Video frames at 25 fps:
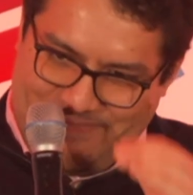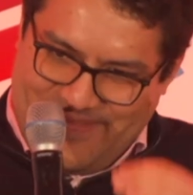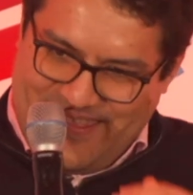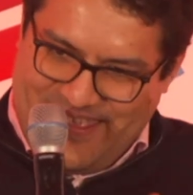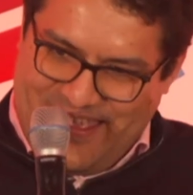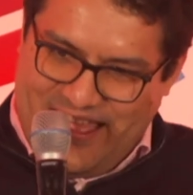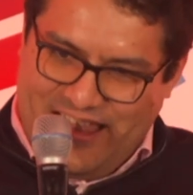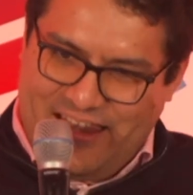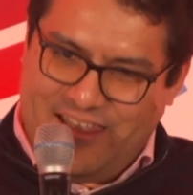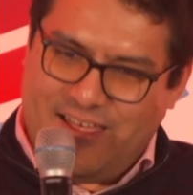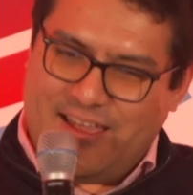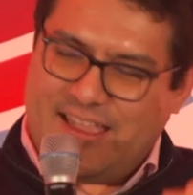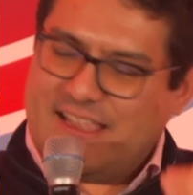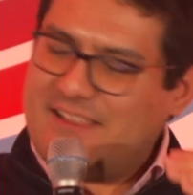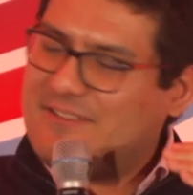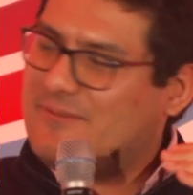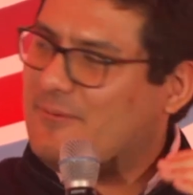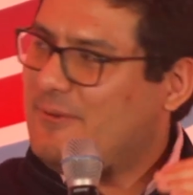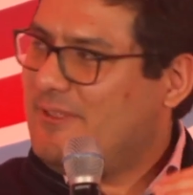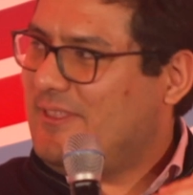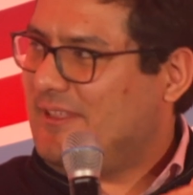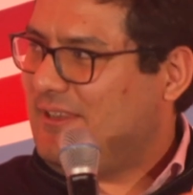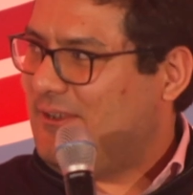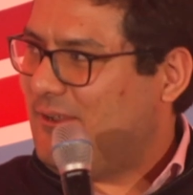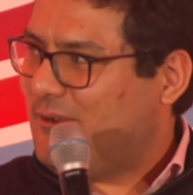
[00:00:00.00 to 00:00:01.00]
aligns
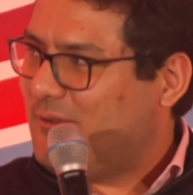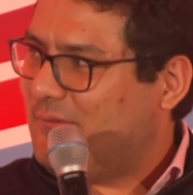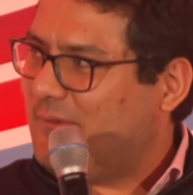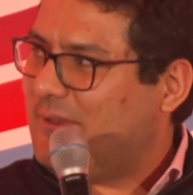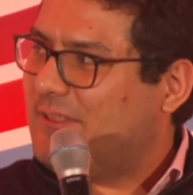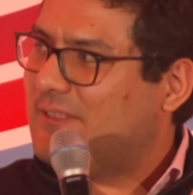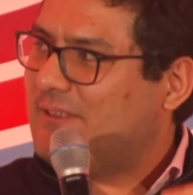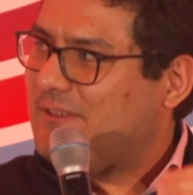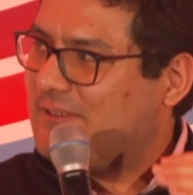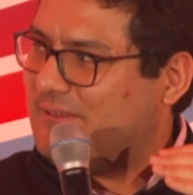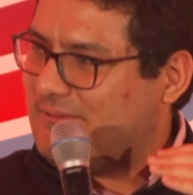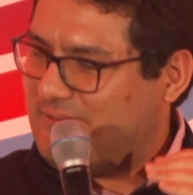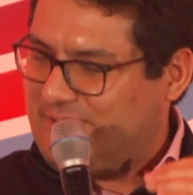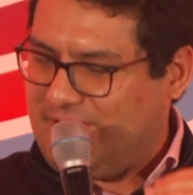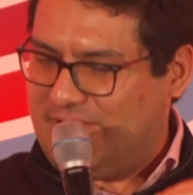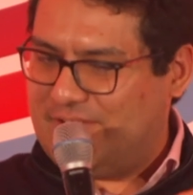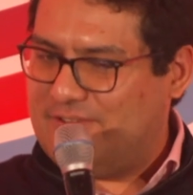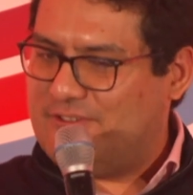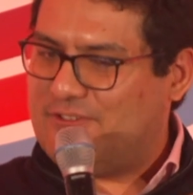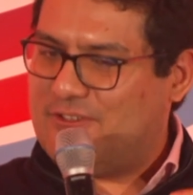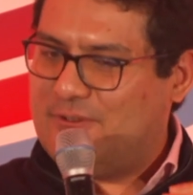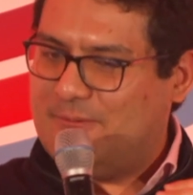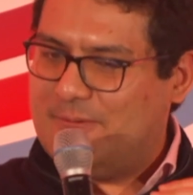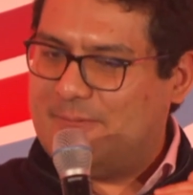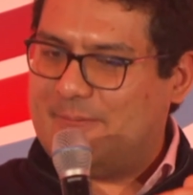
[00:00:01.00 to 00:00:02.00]
with a lot of other
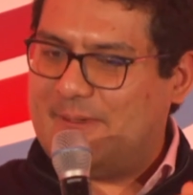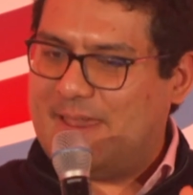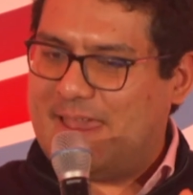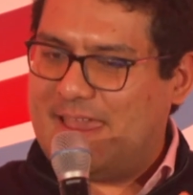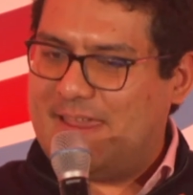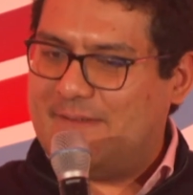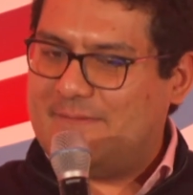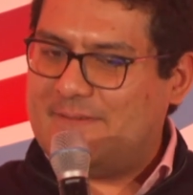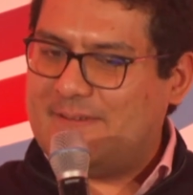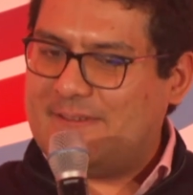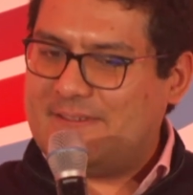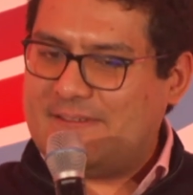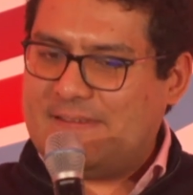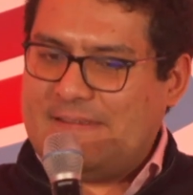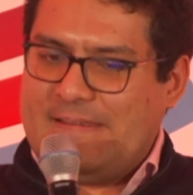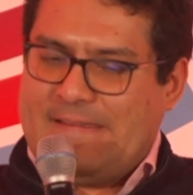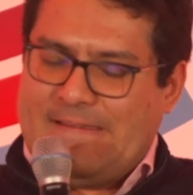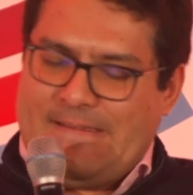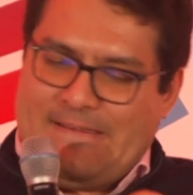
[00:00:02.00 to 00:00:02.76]
consumer behaviors.